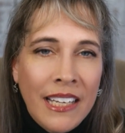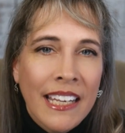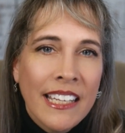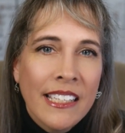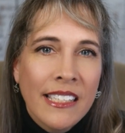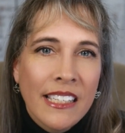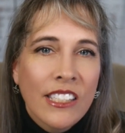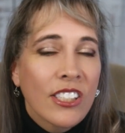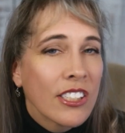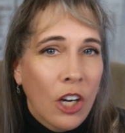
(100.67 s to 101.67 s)
is
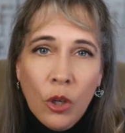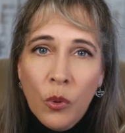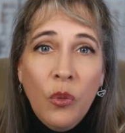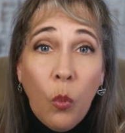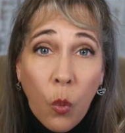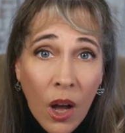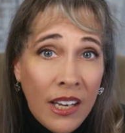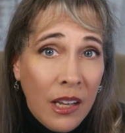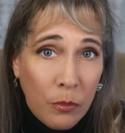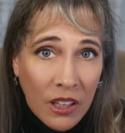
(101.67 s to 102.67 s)
start with
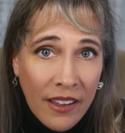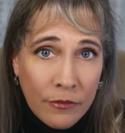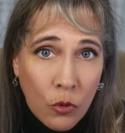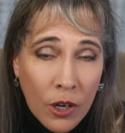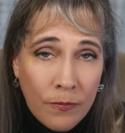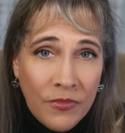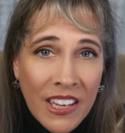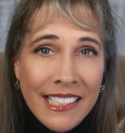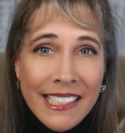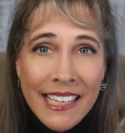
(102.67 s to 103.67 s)
one platform.
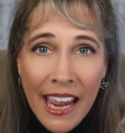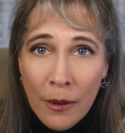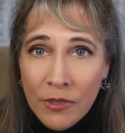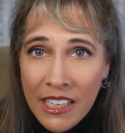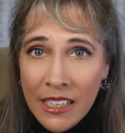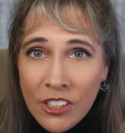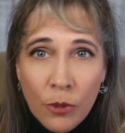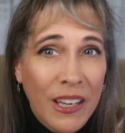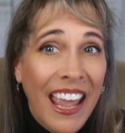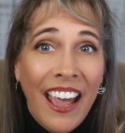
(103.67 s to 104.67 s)
It's tempting to
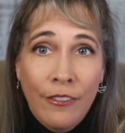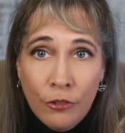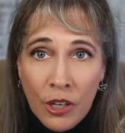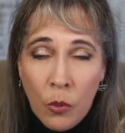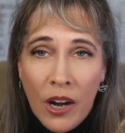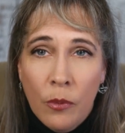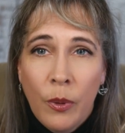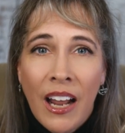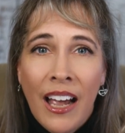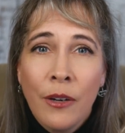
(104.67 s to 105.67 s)
be everywhere,
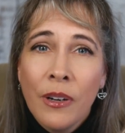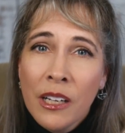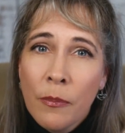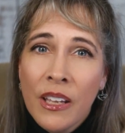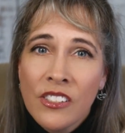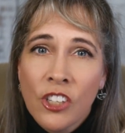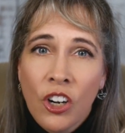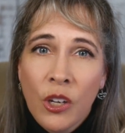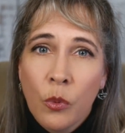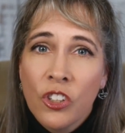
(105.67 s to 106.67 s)
but I recommend
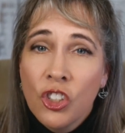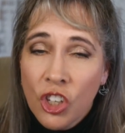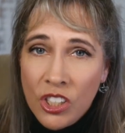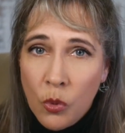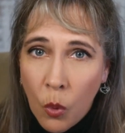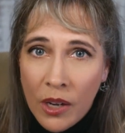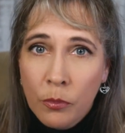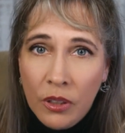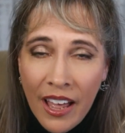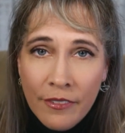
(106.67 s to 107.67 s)
starting with just one
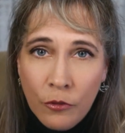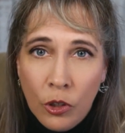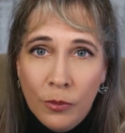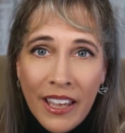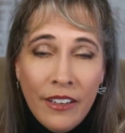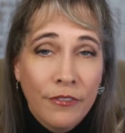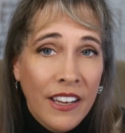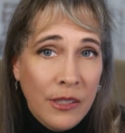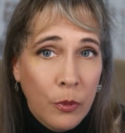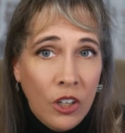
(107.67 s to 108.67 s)
platform like
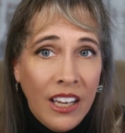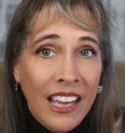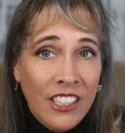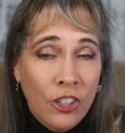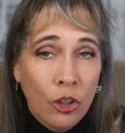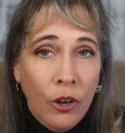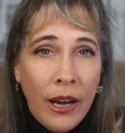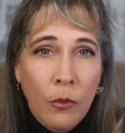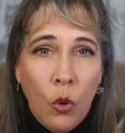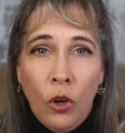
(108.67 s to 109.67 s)
Facebook,
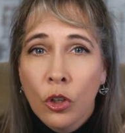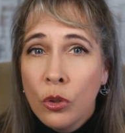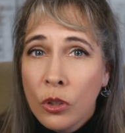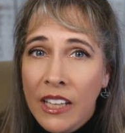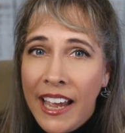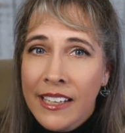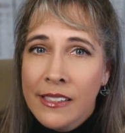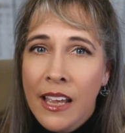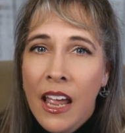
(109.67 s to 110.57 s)
Instagram, or Google Ads